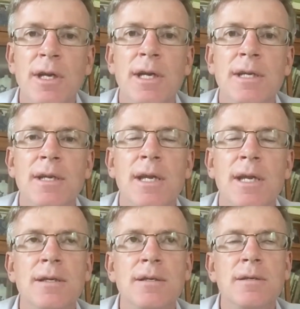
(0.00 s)
in
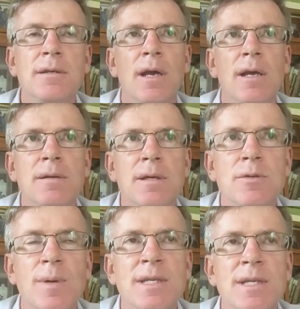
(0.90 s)

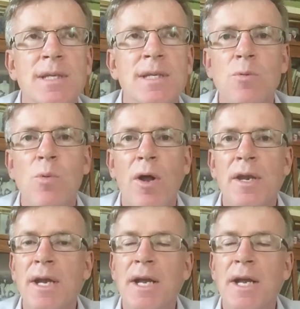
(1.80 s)
2021.